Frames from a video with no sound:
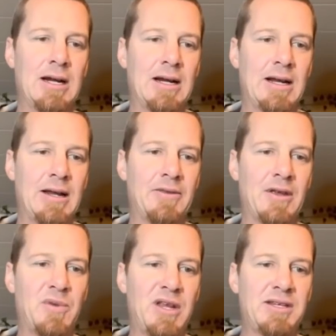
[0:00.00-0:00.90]
And
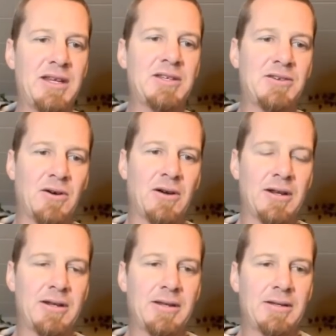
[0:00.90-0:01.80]
then PT
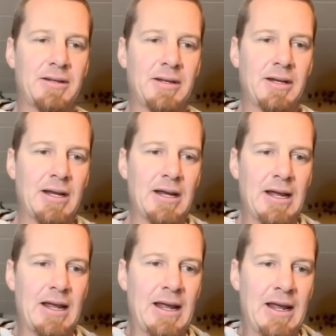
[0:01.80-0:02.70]
started.
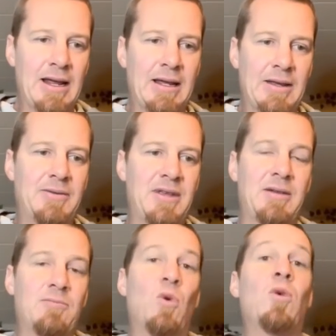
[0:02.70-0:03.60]
And
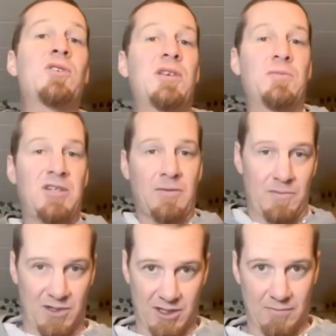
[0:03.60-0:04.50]
then more
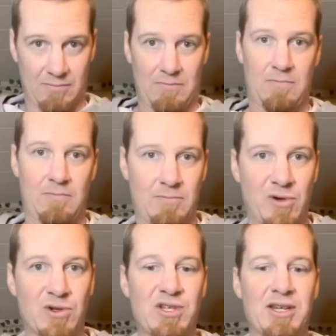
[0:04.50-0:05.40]
symptoms
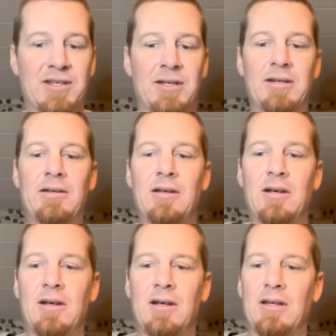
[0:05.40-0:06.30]
persisted.
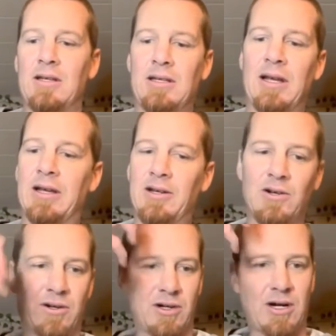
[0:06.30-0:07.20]
Like
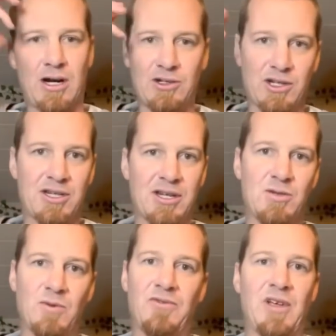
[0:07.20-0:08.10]
her consciousness
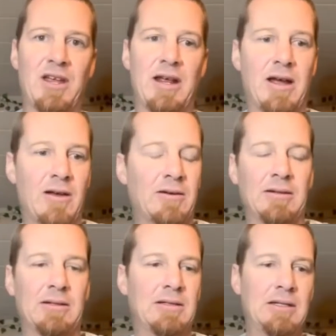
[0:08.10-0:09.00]
would fade out,
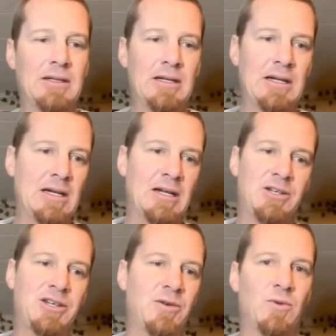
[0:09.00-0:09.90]
and
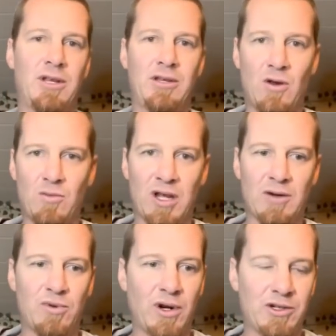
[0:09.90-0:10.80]
she had really low blood
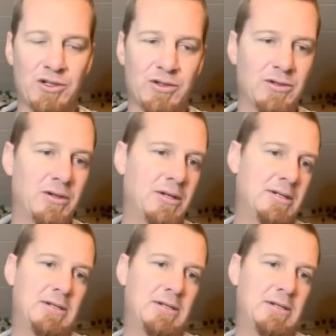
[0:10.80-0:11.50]
pressure, and